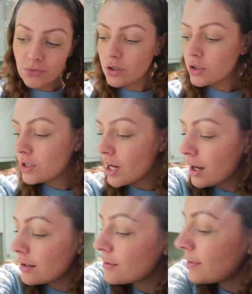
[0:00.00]
Not just
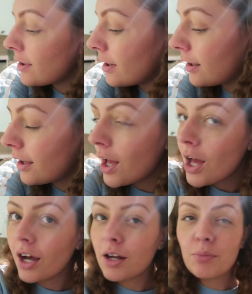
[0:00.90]
yet, don't worry.
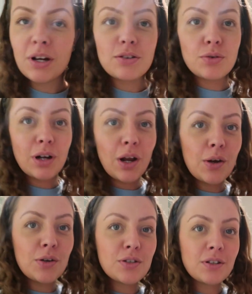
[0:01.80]
I'm gonna bring it to a
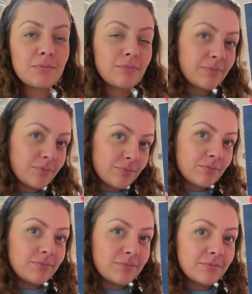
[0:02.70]
close
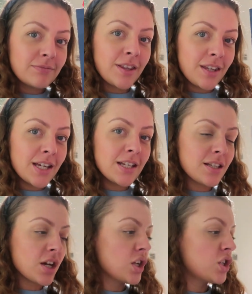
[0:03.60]
with
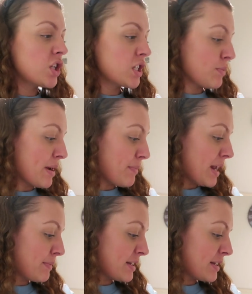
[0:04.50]
these gingerbread men